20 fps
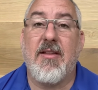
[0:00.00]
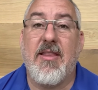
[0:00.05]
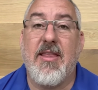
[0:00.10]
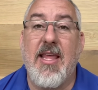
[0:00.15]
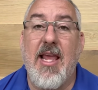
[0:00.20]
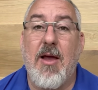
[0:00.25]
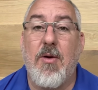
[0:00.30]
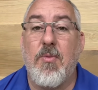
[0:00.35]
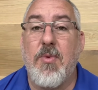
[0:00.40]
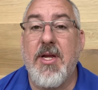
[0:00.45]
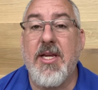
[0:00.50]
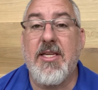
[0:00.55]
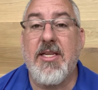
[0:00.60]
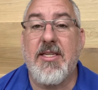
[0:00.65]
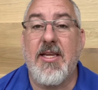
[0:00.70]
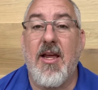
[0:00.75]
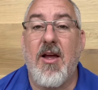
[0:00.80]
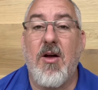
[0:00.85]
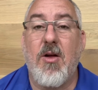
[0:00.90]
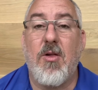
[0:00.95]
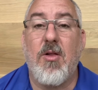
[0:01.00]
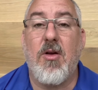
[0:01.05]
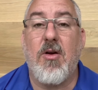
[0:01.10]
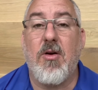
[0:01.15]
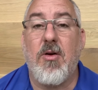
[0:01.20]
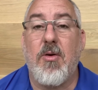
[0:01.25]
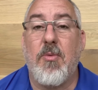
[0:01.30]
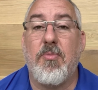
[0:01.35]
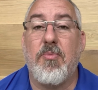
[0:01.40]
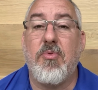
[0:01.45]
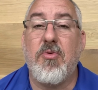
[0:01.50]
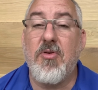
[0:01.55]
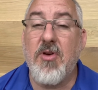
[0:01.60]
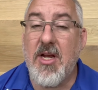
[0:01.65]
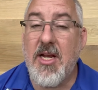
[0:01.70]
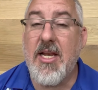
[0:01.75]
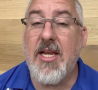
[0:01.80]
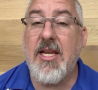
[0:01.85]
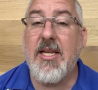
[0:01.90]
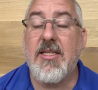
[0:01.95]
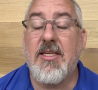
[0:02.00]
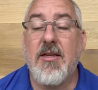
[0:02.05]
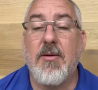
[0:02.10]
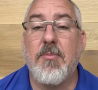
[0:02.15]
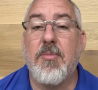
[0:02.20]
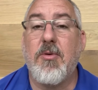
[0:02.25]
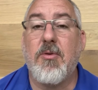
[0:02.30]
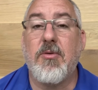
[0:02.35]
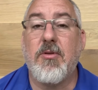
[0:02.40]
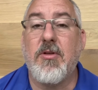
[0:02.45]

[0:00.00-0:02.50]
that we sell are pretty simple